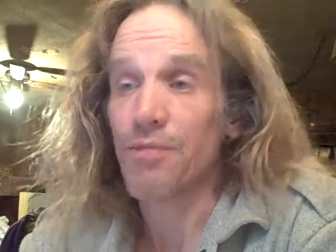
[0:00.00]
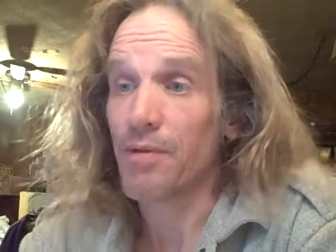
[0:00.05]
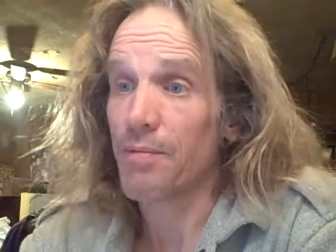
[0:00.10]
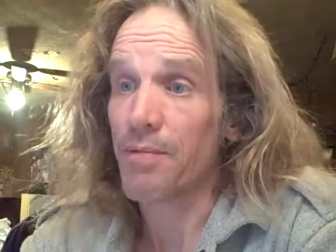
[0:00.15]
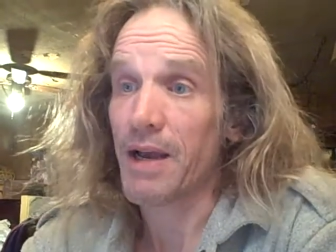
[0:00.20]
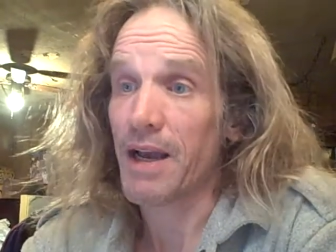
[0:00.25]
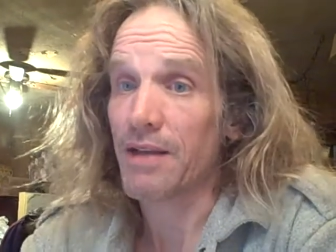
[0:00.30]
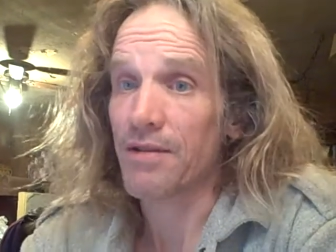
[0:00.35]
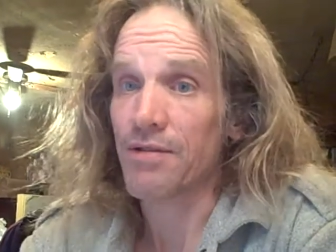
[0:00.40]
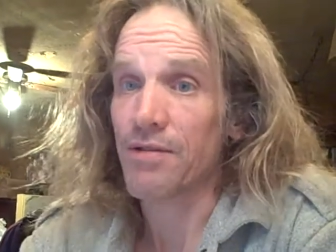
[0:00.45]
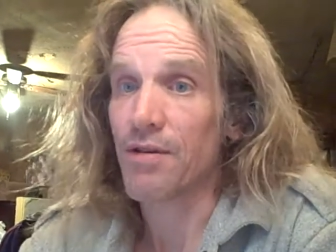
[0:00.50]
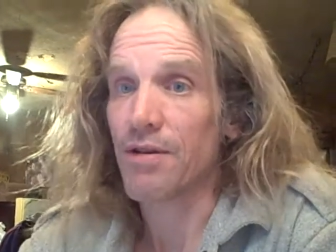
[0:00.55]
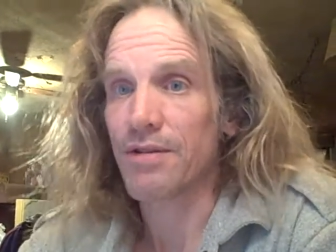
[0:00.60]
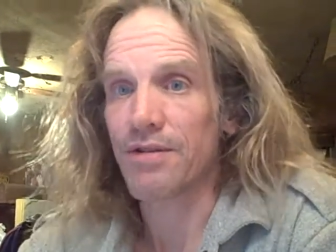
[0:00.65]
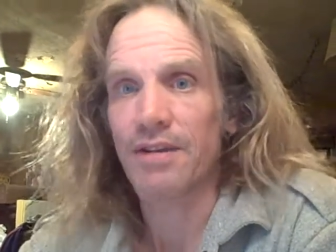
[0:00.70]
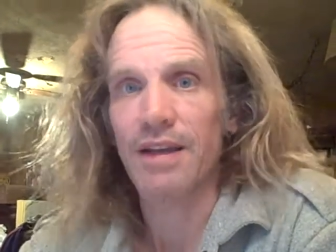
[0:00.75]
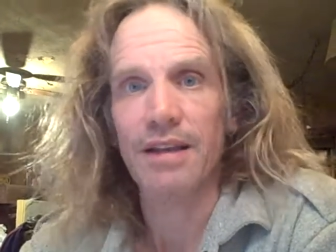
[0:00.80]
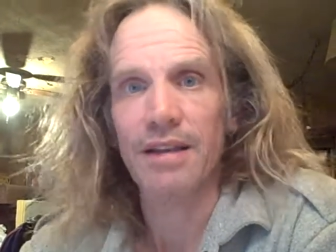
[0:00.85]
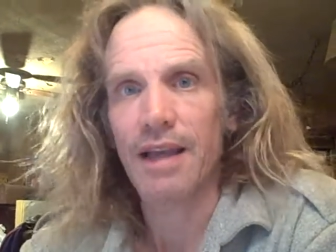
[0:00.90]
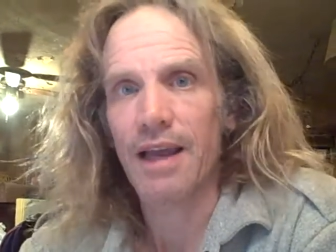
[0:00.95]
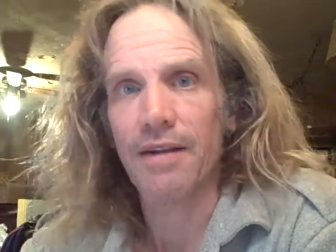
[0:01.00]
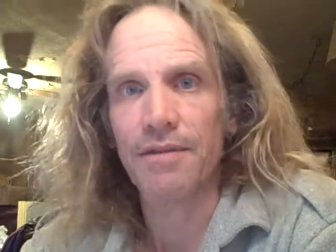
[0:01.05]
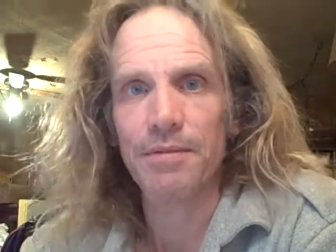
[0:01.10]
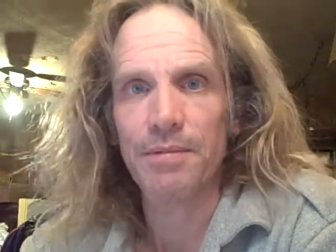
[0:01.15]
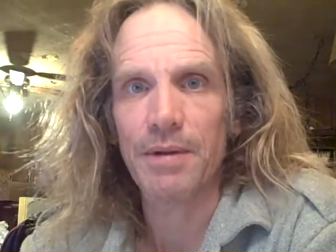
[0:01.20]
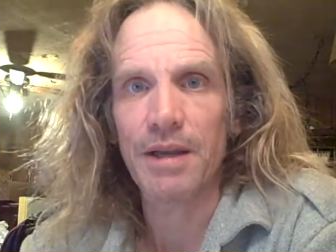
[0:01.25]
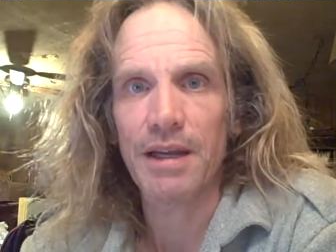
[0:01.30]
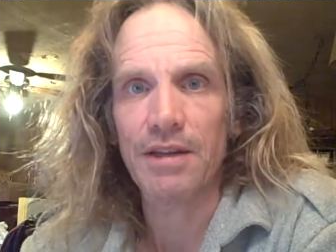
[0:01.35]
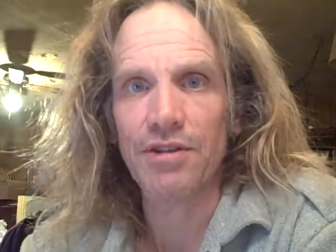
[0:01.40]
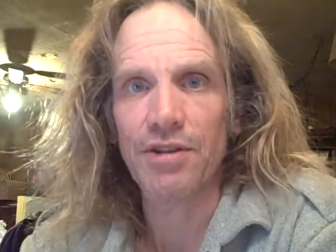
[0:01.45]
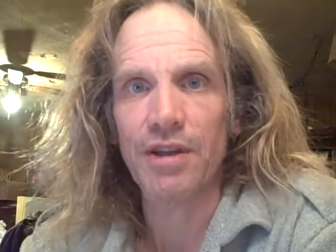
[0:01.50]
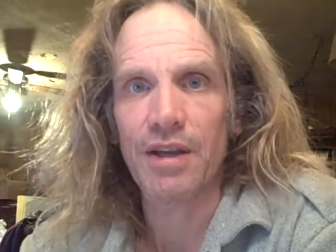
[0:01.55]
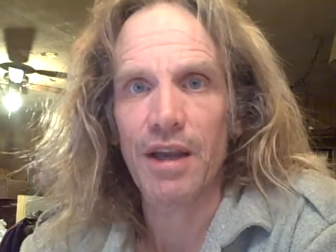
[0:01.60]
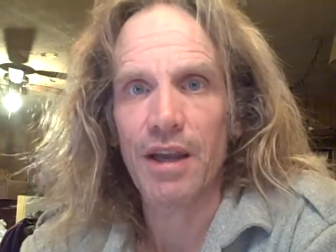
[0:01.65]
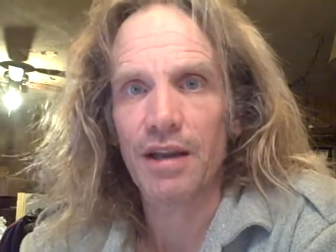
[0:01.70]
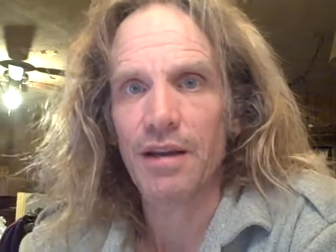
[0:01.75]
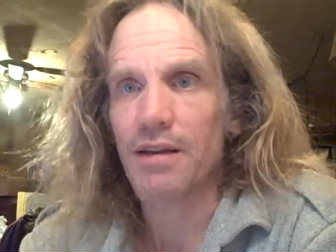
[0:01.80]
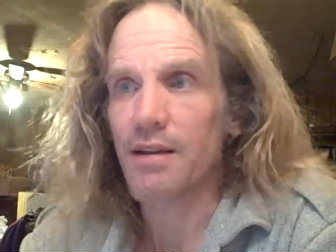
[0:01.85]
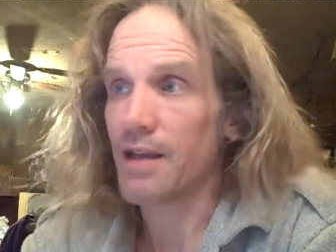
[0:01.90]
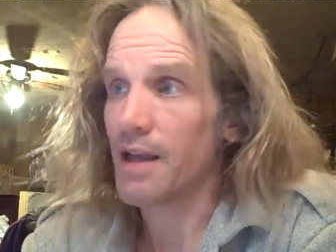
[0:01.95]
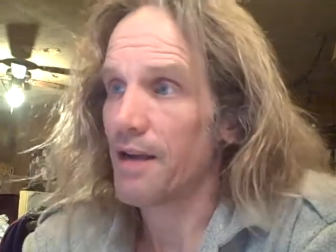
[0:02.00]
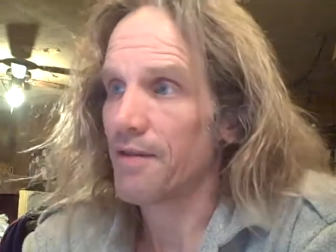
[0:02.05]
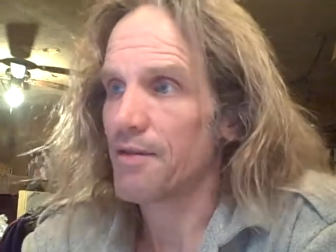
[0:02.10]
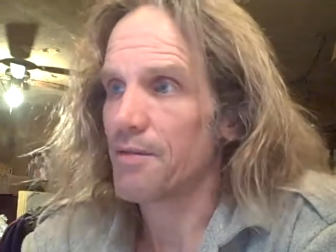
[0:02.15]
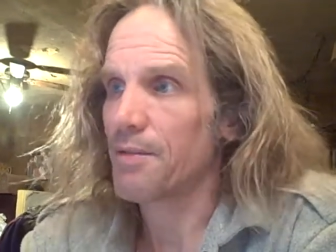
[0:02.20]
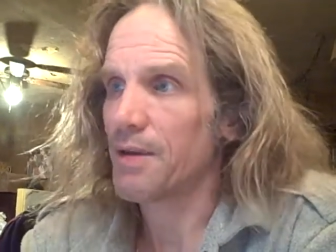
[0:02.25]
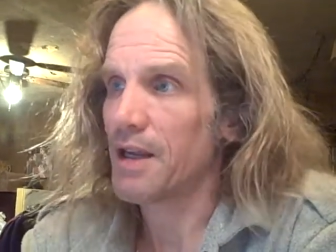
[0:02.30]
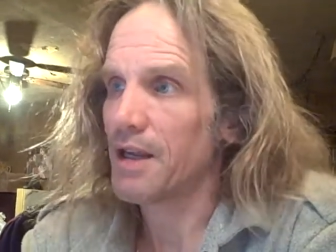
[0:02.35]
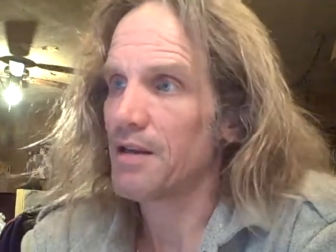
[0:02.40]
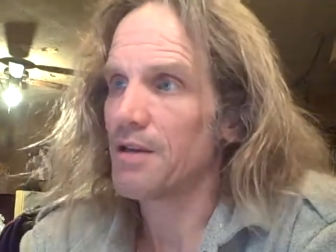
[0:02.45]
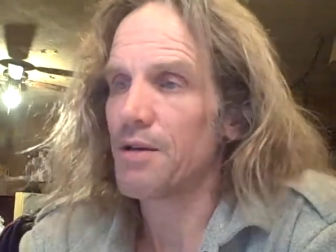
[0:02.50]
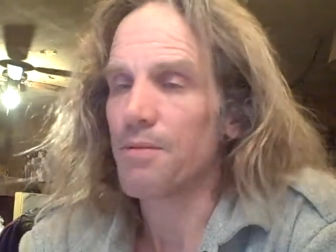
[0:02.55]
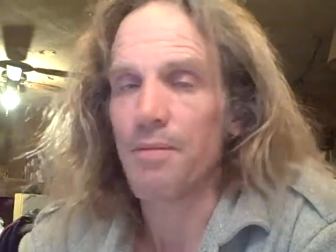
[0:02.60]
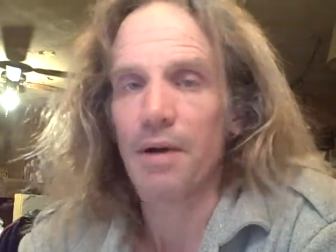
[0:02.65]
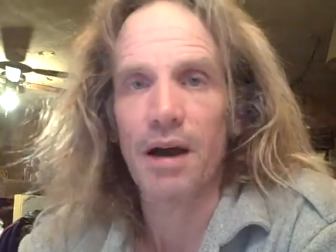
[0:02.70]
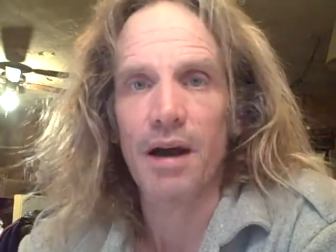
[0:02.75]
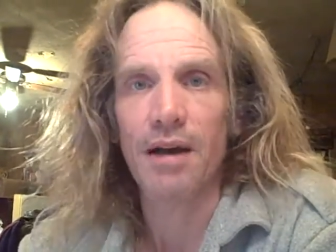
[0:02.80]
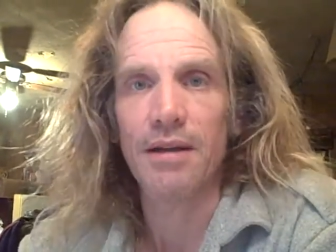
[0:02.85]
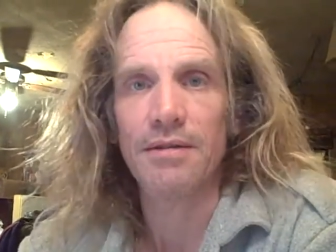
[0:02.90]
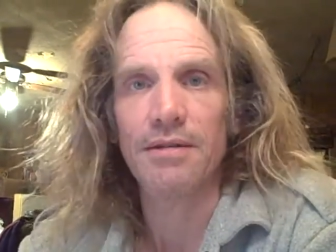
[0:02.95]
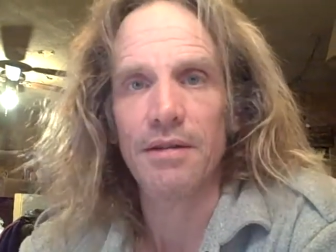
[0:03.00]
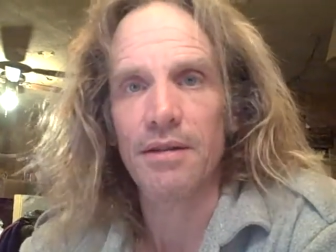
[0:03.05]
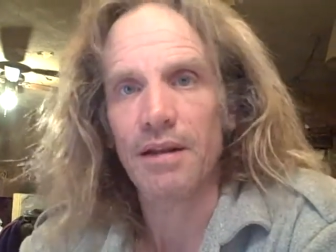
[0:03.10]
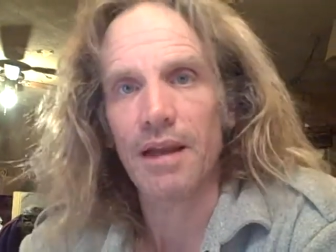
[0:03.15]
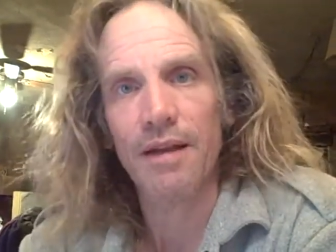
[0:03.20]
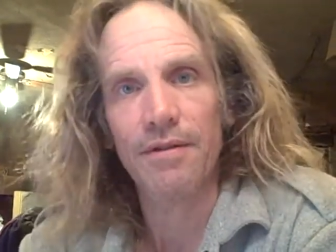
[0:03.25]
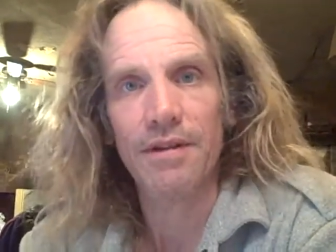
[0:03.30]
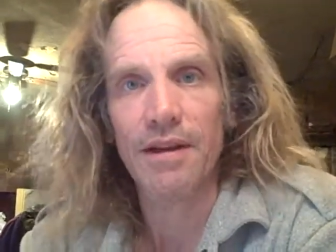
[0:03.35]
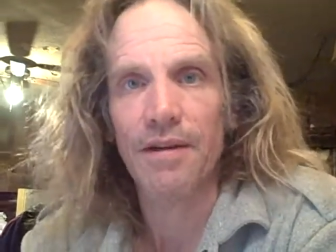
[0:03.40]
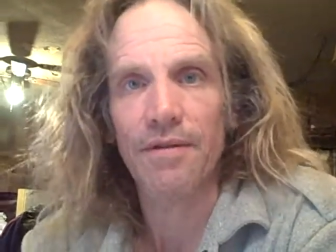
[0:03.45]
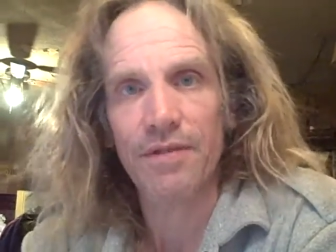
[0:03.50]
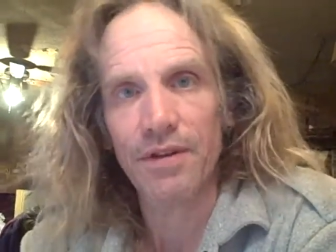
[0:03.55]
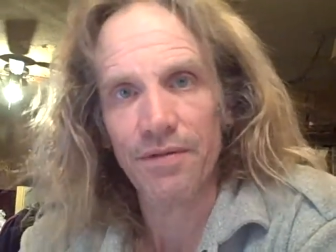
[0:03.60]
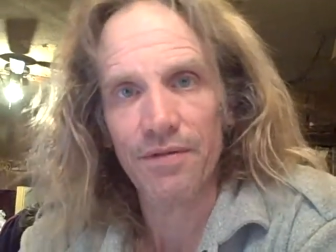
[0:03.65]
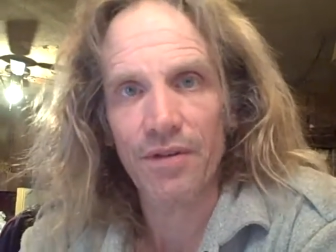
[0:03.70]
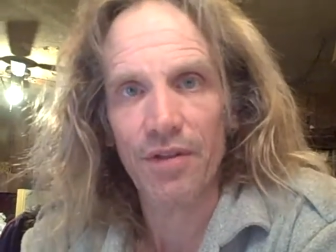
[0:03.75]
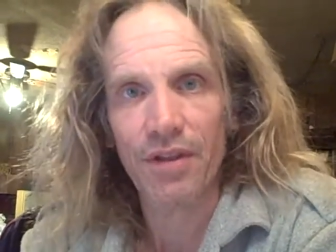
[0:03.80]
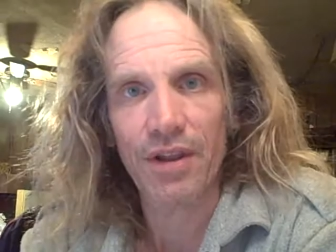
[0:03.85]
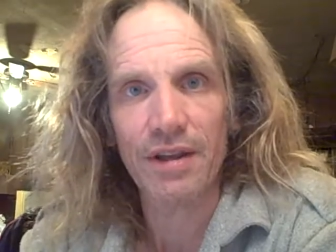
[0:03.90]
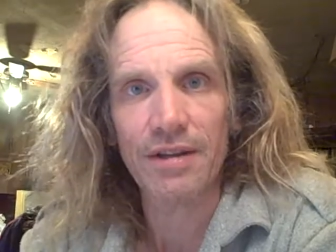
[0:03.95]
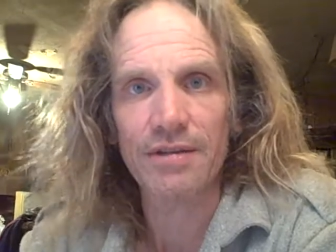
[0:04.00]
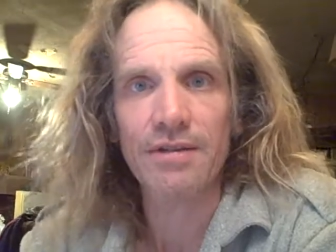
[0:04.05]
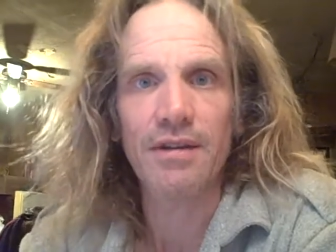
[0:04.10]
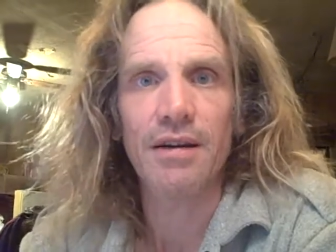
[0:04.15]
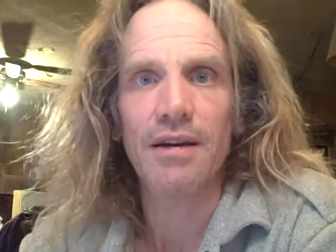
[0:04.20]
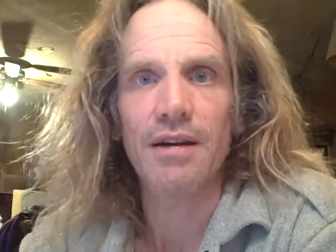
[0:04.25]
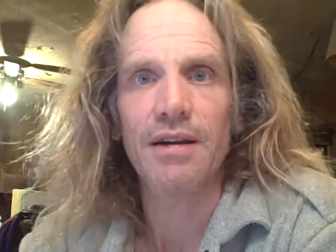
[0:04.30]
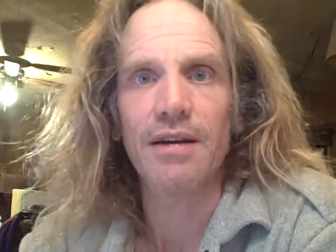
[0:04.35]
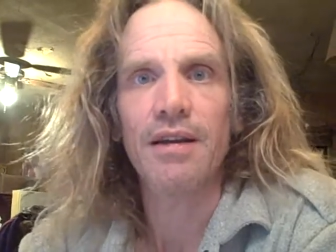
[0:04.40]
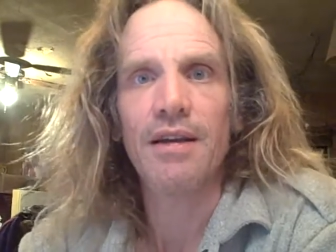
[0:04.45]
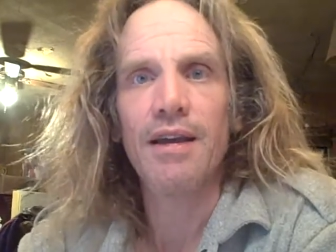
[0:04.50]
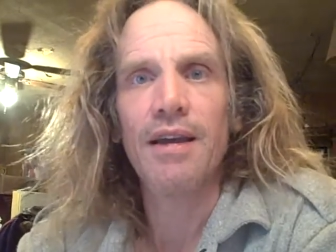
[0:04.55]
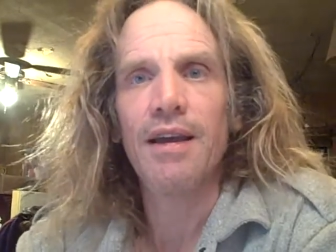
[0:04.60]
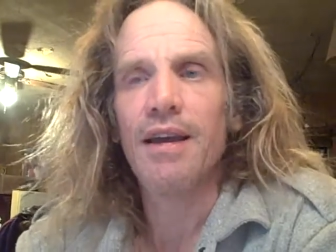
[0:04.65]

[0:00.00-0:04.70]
We pass laws saying they have to be educated and they have to be immunized and they have to have different things done.